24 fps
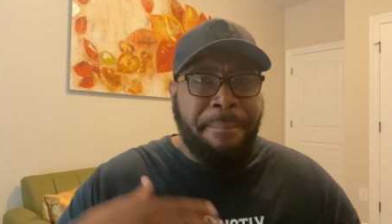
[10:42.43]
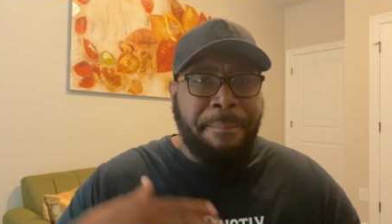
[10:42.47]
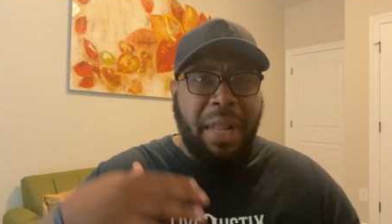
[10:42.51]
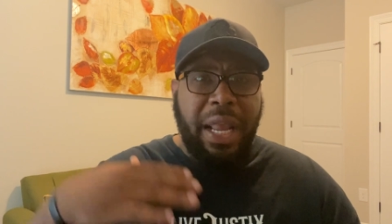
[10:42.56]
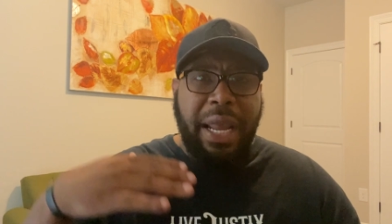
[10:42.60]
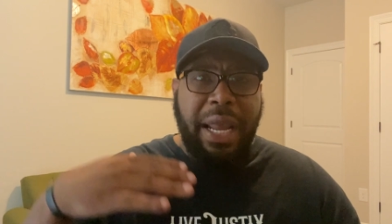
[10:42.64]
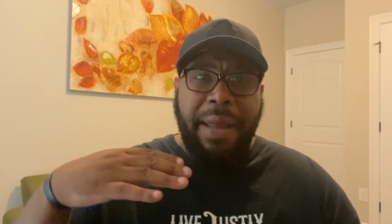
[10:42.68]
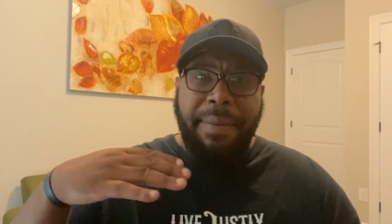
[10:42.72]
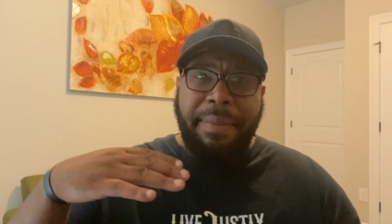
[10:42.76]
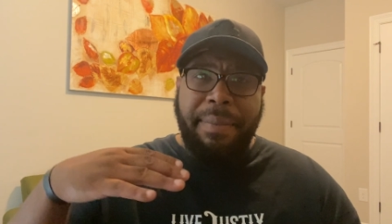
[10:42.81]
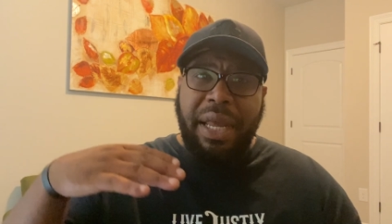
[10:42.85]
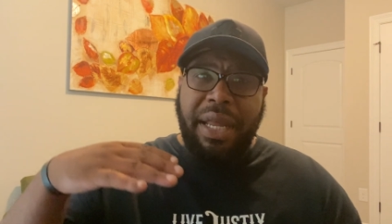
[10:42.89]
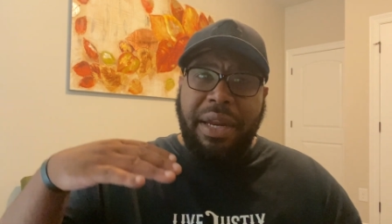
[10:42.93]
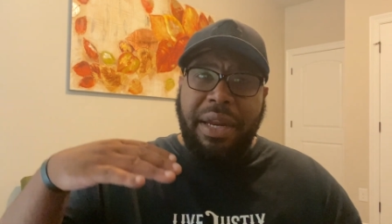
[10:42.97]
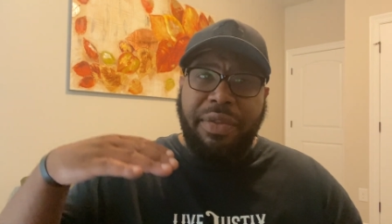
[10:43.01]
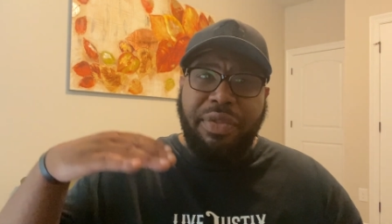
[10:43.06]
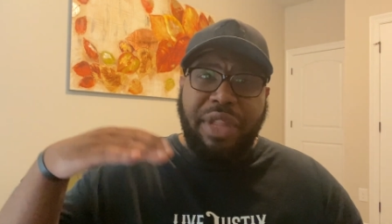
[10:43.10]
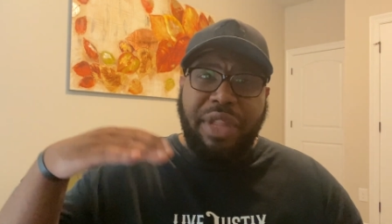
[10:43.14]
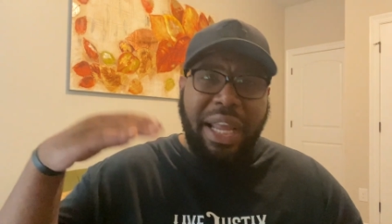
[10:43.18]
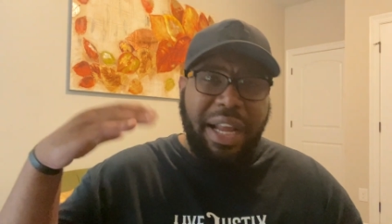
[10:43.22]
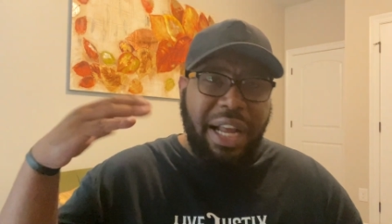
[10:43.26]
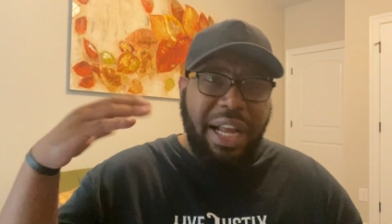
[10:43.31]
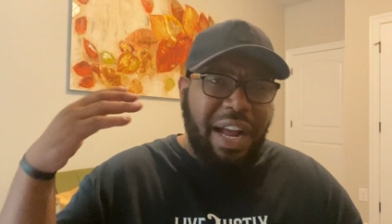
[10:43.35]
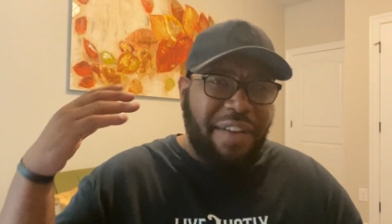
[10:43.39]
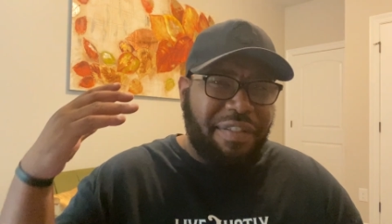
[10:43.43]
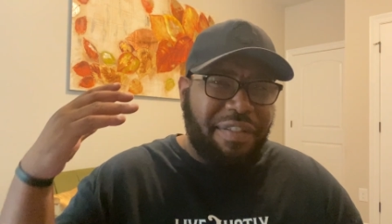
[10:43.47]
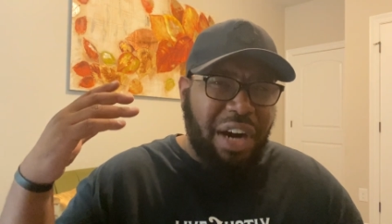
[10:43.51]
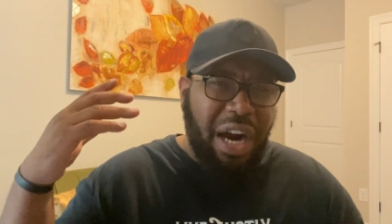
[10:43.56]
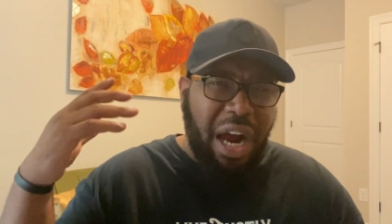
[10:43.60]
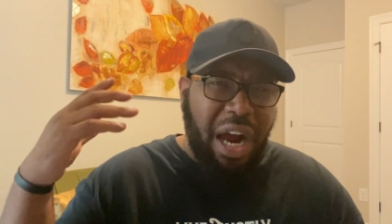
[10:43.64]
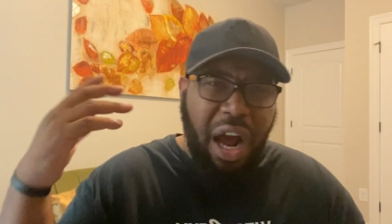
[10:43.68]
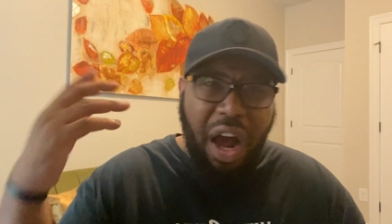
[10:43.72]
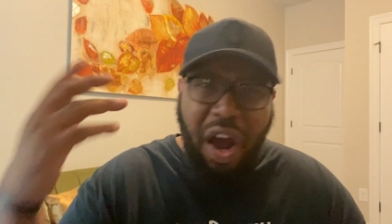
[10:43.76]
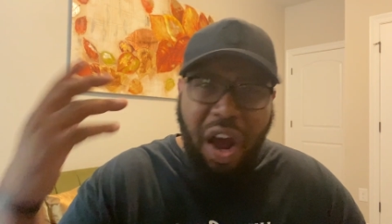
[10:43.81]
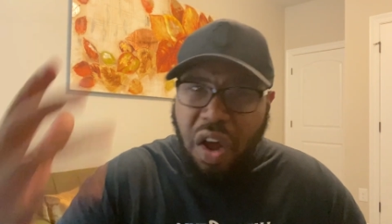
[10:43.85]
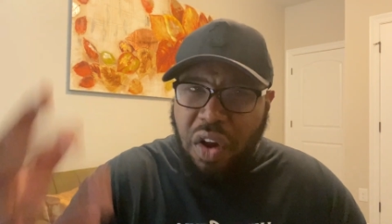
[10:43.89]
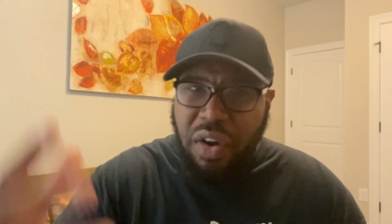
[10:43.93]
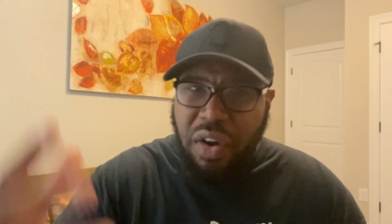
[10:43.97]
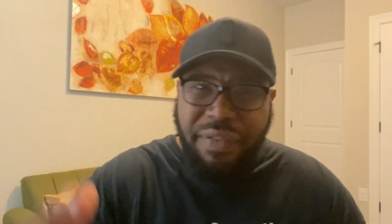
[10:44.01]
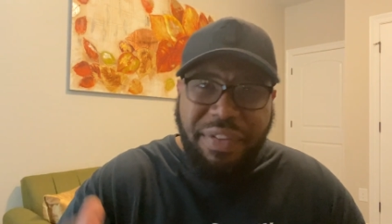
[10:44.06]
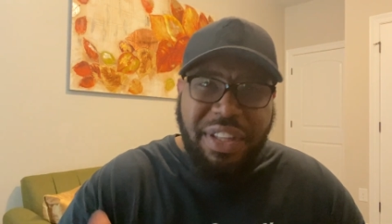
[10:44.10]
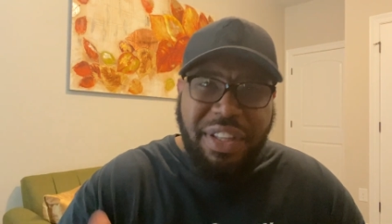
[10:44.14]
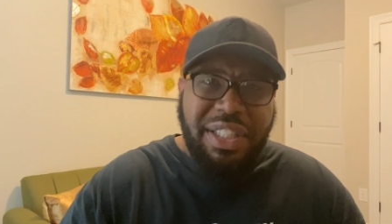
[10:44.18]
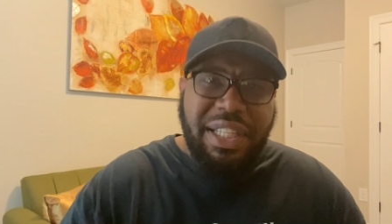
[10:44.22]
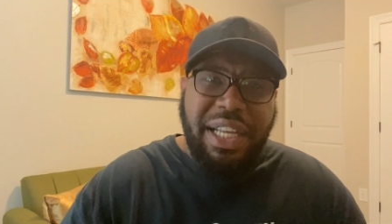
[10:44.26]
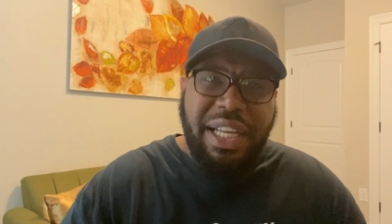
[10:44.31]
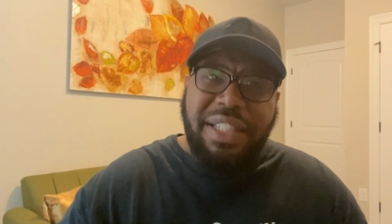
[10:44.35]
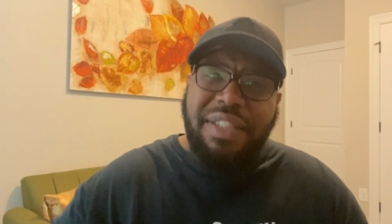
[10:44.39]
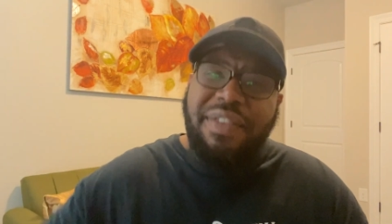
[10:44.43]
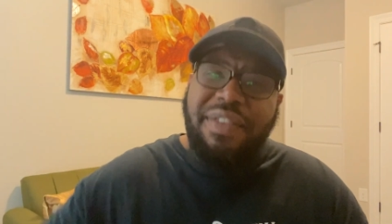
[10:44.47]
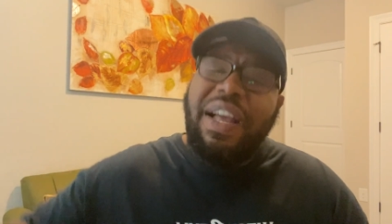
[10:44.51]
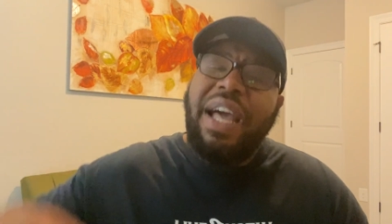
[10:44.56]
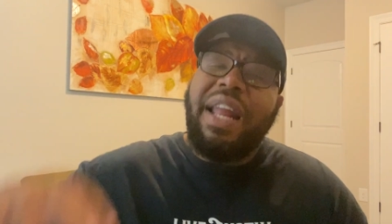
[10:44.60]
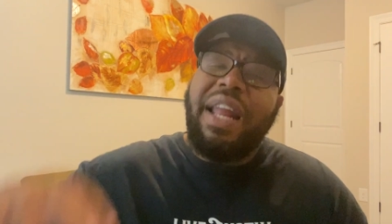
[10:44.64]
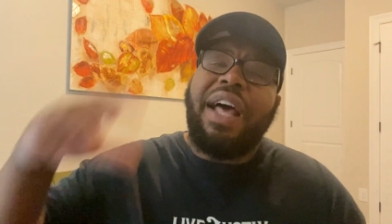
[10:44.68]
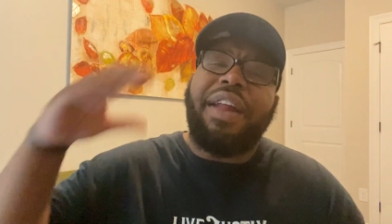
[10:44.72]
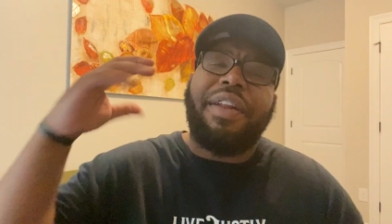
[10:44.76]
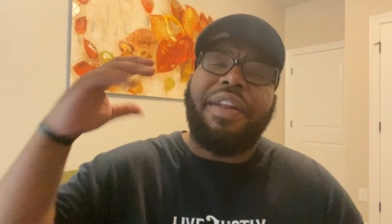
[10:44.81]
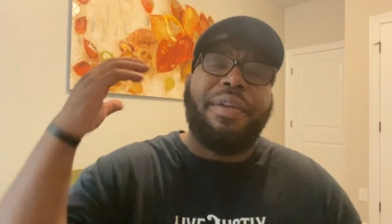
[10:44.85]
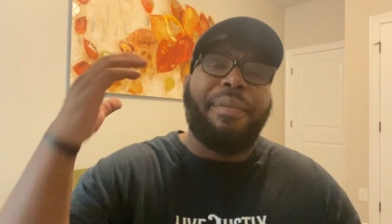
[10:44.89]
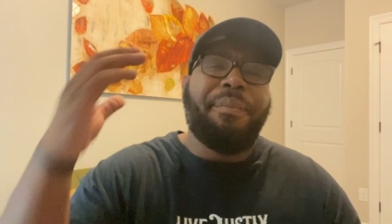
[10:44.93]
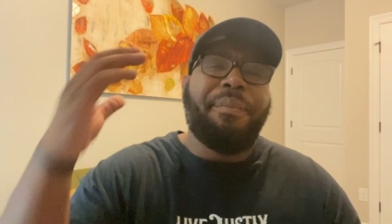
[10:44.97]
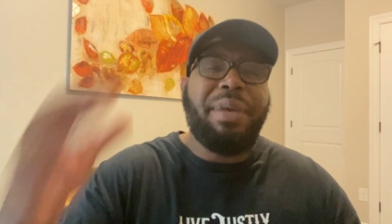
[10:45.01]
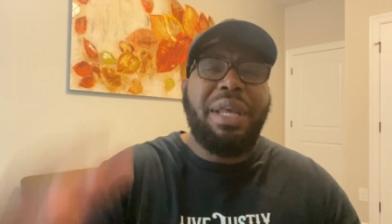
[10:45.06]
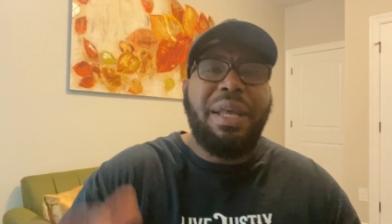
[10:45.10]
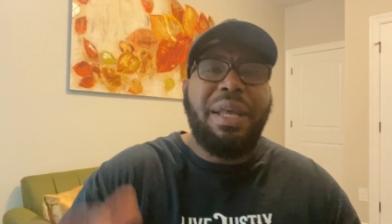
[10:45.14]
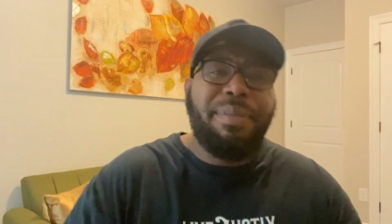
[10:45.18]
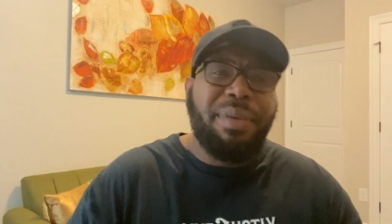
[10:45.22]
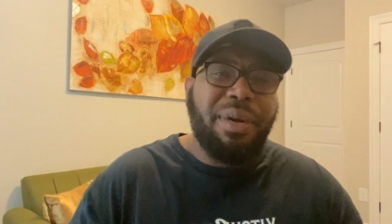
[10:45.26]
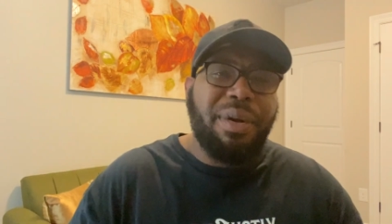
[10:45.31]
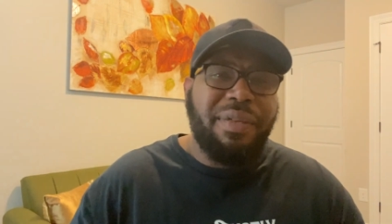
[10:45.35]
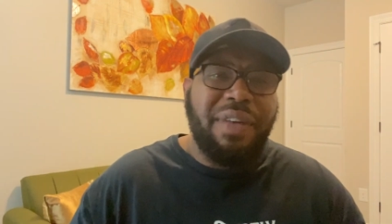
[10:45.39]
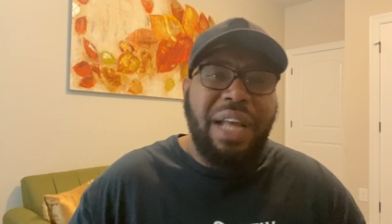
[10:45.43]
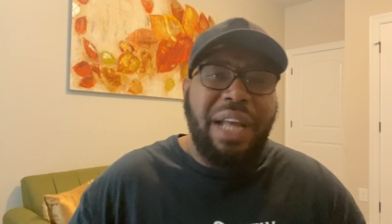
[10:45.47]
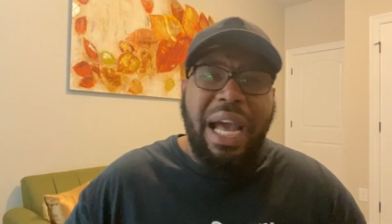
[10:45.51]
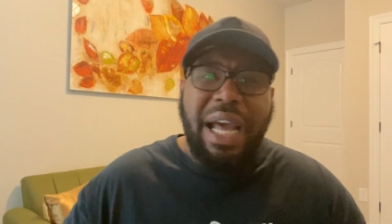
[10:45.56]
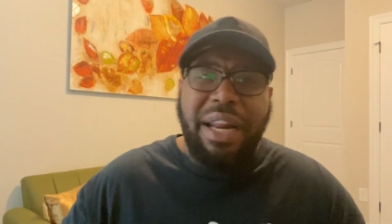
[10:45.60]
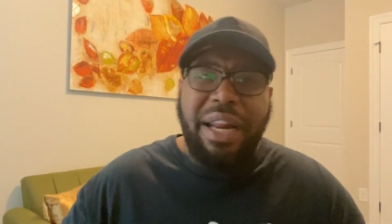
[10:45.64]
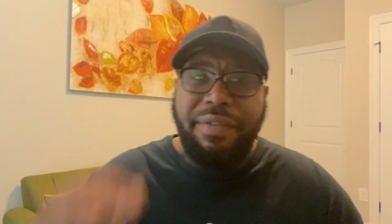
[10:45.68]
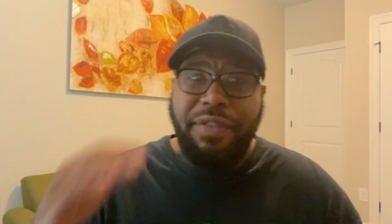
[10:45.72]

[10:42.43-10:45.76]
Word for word: Amen. And thank God for all of the saints of God, all of the people of God.